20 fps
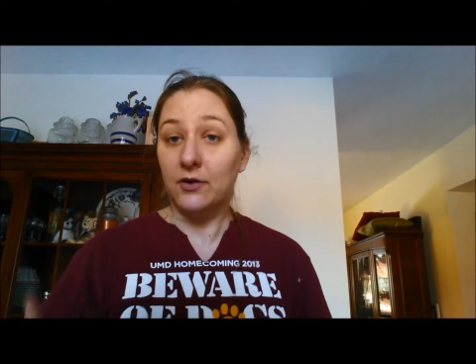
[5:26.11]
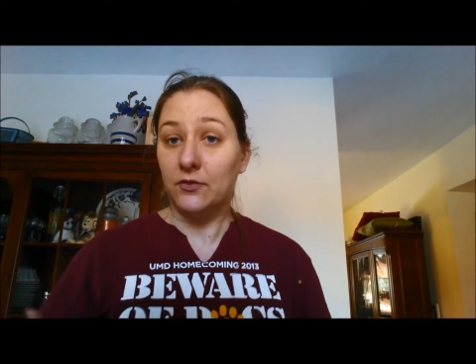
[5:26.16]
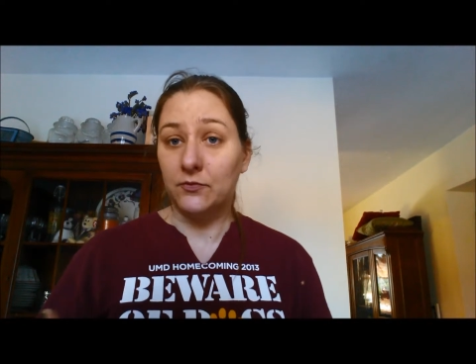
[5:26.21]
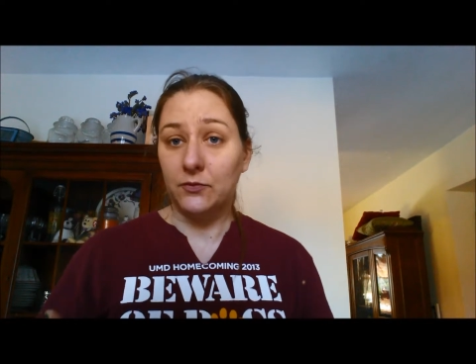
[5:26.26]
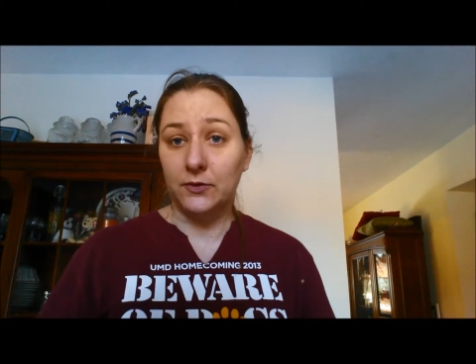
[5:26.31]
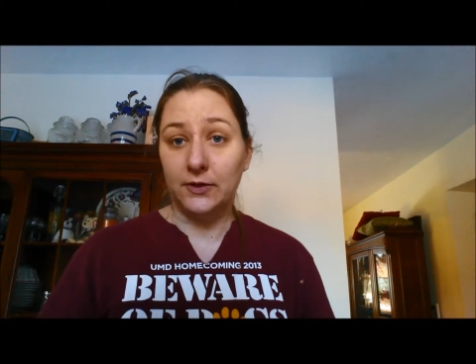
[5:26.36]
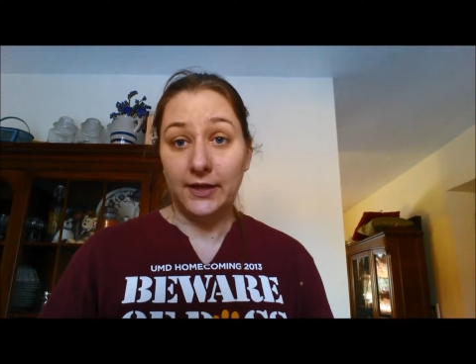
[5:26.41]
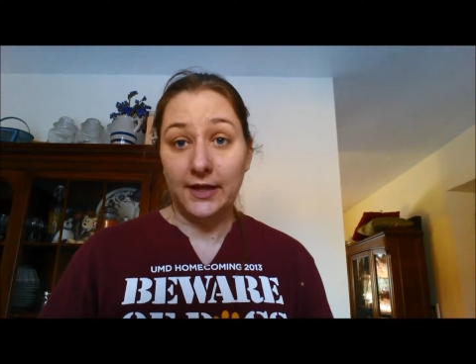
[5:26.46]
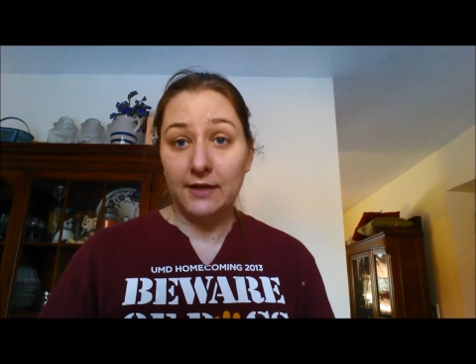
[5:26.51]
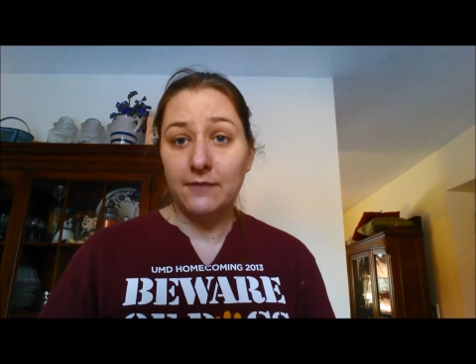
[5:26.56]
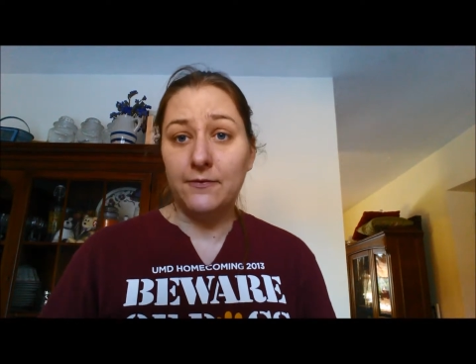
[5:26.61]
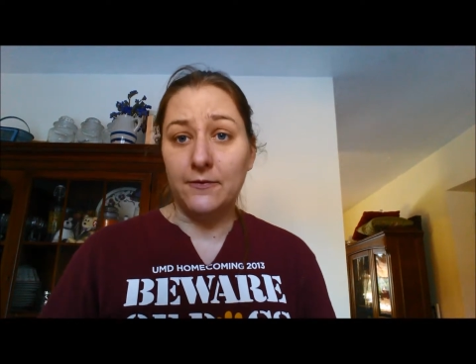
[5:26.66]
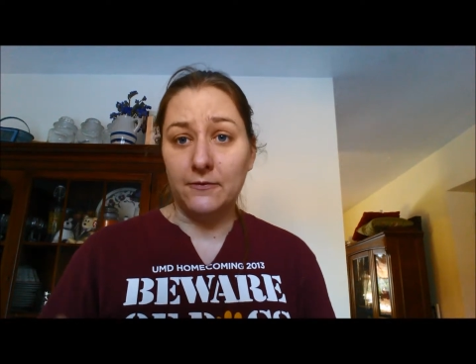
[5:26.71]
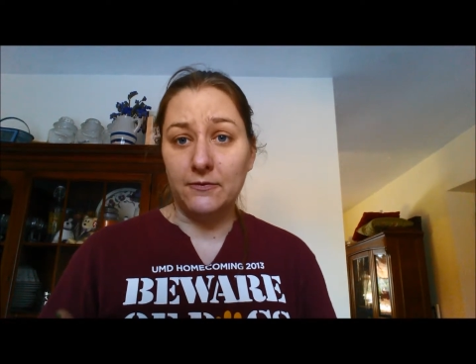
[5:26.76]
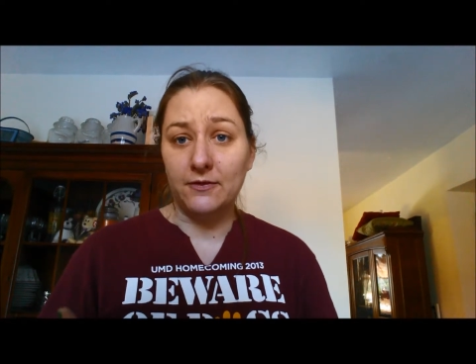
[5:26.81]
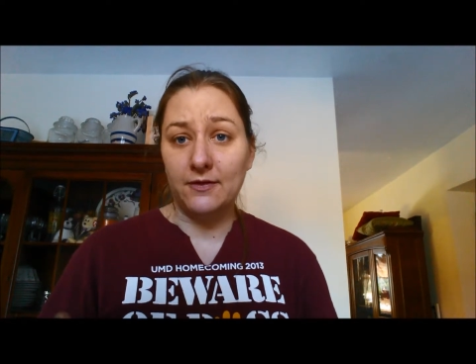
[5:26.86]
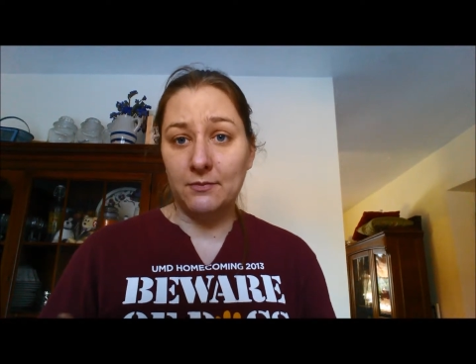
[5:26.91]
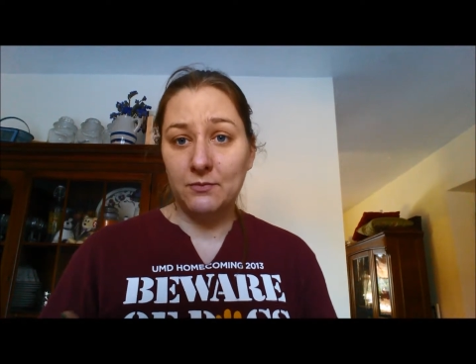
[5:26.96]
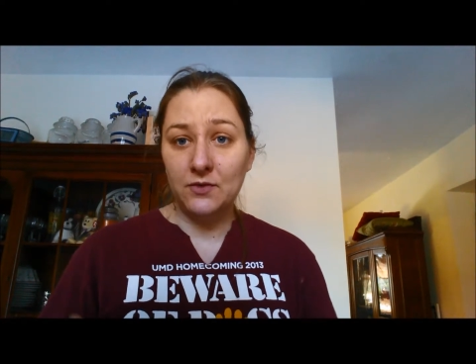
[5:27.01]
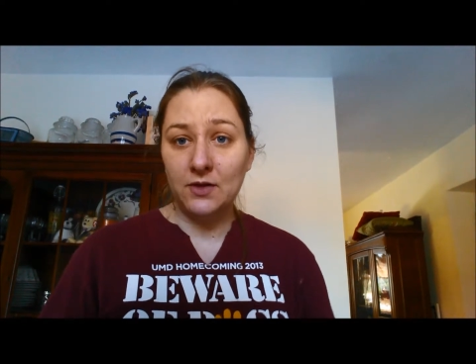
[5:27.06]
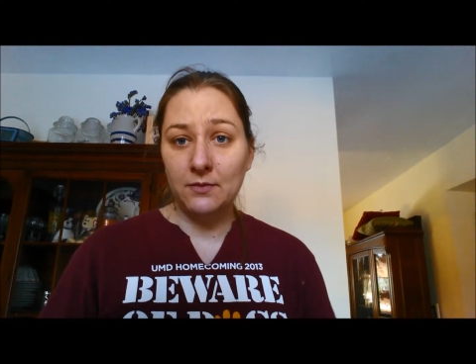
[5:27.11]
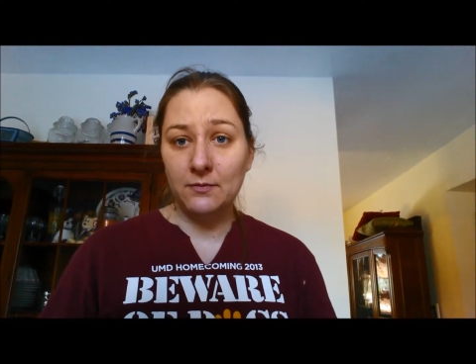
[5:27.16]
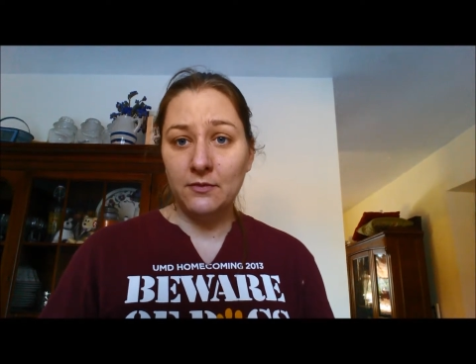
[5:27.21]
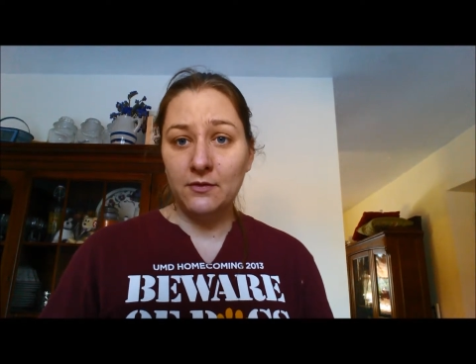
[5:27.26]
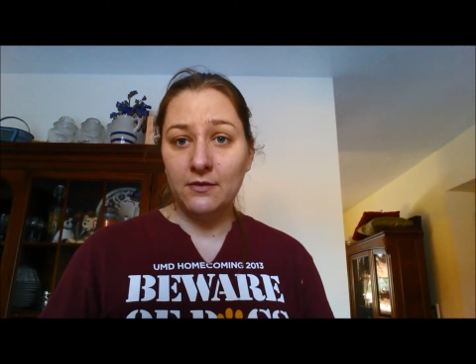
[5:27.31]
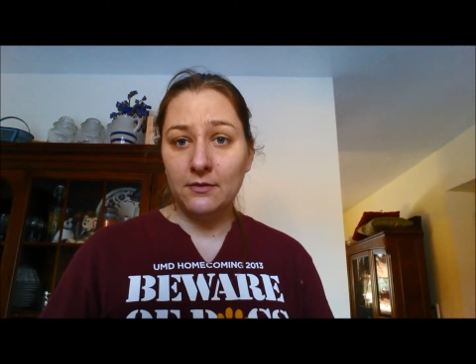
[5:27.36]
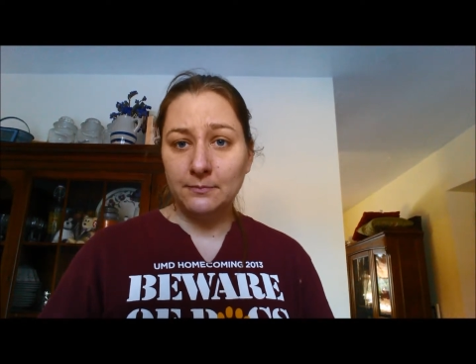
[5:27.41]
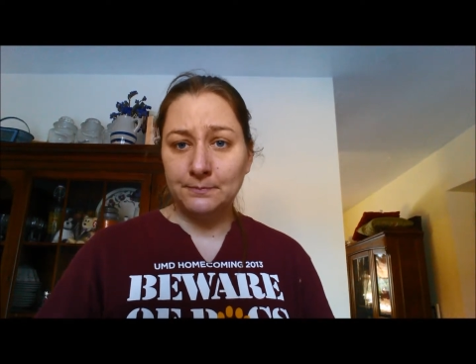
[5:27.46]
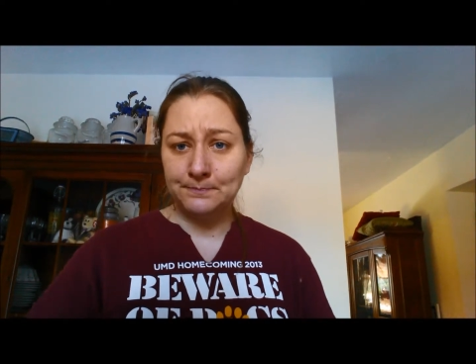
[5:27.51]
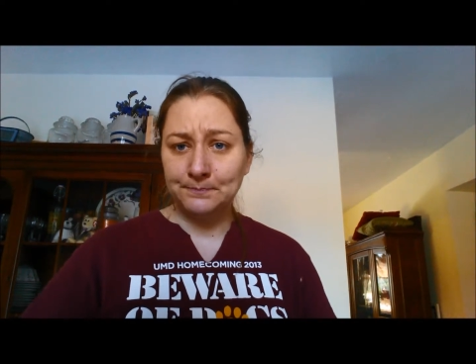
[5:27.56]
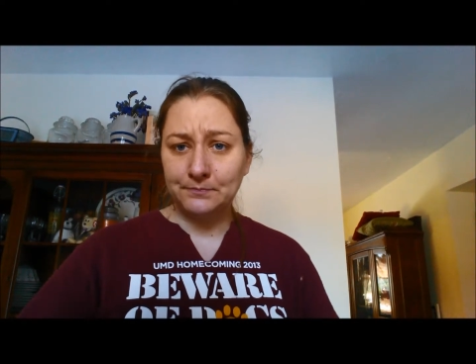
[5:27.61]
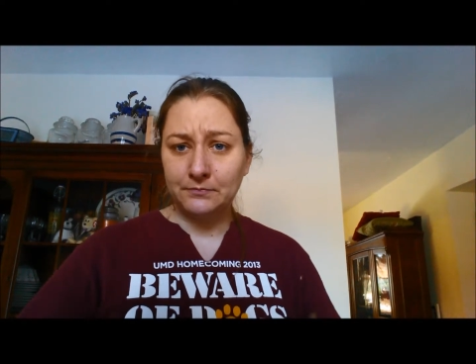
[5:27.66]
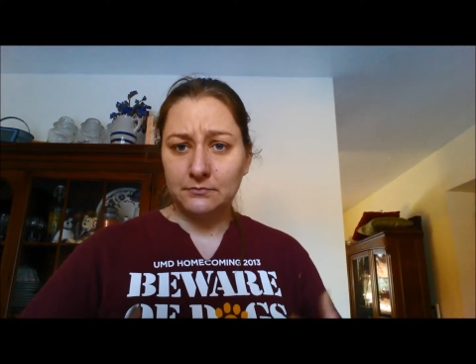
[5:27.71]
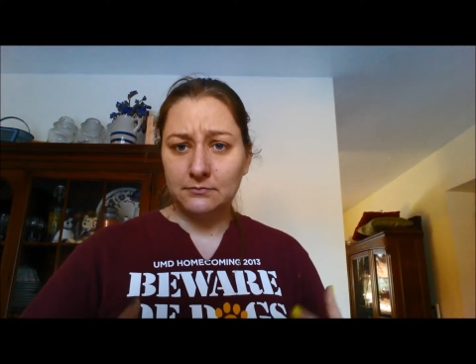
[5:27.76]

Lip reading: of relief of symptoms,